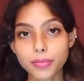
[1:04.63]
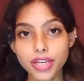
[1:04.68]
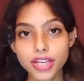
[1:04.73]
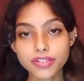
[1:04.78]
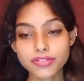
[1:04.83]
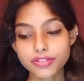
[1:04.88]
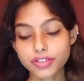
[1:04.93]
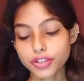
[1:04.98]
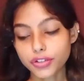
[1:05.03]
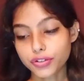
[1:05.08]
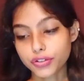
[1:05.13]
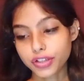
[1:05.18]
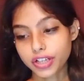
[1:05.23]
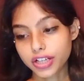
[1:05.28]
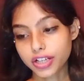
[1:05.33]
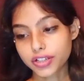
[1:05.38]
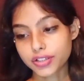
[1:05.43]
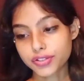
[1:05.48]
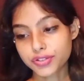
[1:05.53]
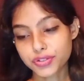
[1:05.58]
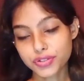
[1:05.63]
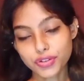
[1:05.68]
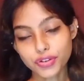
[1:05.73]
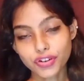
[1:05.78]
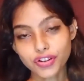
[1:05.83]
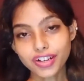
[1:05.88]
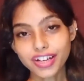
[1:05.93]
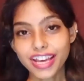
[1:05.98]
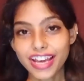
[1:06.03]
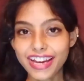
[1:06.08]
makes your hair
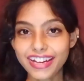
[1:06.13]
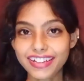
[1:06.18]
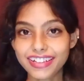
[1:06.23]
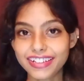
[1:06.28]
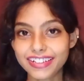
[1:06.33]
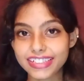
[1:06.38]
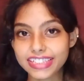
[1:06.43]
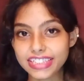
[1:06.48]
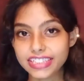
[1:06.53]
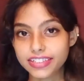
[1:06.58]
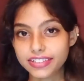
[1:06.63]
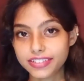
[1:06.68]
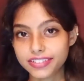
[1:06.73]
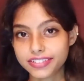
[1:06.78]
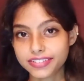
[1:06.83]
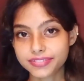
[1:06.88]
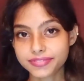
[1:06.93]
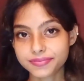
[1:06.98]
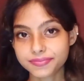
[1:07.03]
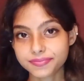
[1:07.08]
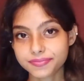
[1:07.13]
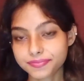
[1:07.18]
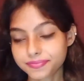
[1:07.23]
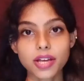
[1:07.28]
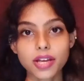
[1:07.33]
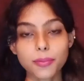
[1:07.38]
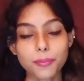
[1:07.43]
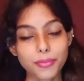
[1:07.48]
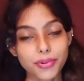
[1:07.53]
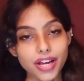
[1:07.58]
strong and healthy.
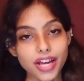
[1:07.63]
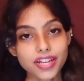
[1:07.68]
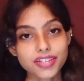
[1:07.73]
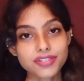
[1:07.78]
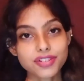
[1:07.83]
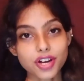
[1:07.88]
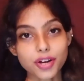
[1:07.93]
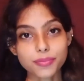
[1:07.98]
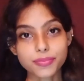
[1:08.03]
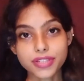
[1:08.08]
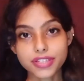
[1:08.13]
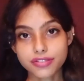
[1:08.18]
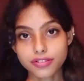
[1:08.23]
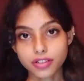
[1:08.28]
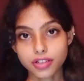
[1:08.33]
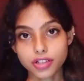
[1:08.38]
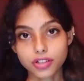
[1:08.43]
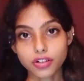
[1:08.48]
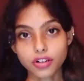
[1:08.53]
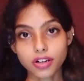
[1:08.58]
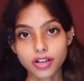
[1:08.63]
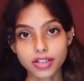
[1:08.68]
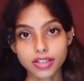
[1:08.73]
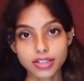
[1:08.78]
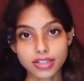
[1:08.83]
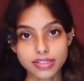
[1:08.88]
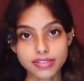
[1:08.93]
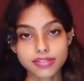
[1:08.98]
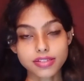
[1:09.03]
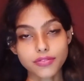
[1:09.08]
Price of this hair
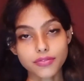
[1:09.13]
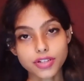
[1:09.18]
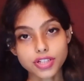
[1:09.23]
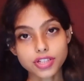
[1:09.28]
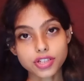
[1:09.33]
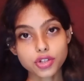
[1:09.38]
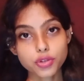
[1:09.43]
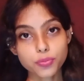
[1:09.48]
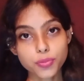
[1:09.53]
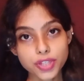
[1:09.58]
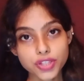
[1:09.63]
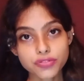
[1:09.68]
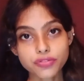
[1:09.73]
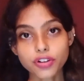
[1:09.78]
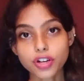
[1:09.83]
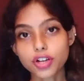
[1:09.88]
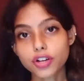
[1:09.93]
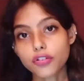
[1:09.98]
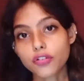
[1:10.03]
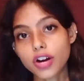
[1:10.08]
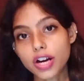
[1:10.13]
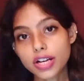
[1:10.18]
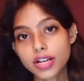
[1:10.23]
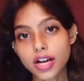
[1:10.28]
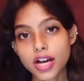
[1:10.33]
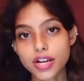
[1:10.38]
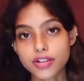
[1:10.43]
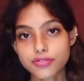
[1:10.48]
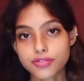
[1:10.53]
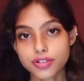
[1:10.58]
oil is 70 rupees for
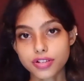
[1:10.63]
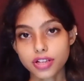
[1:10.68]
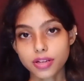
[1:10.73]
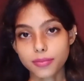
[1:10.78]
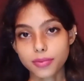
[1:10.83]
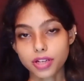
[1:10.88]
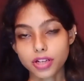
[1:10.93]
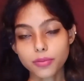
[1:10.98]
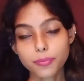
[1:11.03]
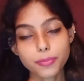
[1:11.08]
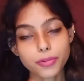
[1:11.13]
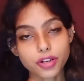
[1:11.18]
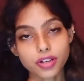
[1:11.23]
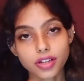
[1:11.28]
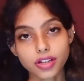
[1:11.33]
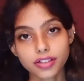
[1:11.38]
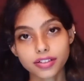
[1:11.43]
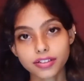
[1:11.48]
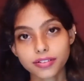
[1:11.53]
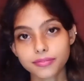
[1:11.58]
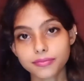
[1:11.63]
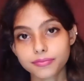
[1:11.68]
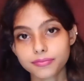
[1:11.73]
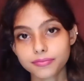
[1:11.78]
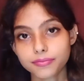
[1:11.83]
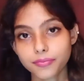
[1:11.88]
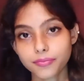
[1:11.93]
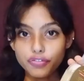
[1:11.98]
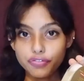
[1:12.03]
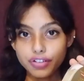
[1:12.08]
100 ml of product.
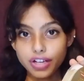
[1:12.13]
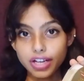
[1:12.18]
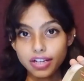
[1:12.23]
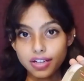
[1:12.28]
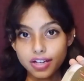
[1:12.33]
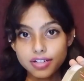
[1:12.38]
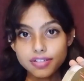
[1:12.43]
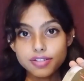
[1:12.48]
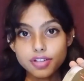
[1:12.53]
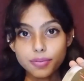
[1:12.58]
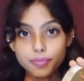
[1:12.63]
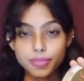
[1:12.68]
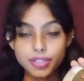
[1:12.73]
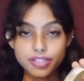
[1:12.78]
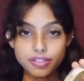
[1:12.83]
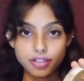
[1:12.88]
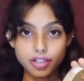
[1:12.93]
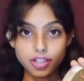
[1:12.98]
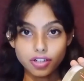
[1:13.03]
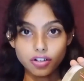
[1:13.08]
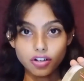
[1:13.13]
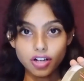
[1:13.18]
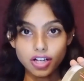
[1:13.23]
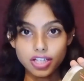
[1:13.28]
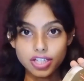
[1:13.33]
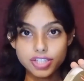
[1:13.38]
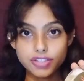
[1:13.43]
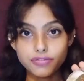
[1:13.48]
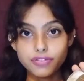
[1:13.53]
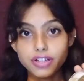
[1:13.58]
Fragrance of this hair
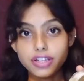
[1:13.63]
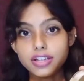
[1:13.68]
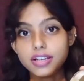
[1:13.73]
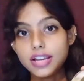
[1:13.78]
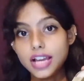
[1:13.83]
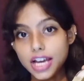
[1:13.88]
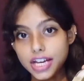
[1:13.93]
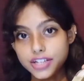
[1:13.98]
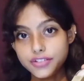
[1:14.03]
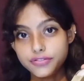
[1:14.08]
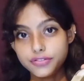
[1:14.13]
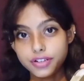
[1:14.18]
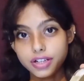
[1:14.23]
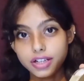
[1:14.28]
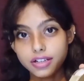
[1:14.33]
oil is very light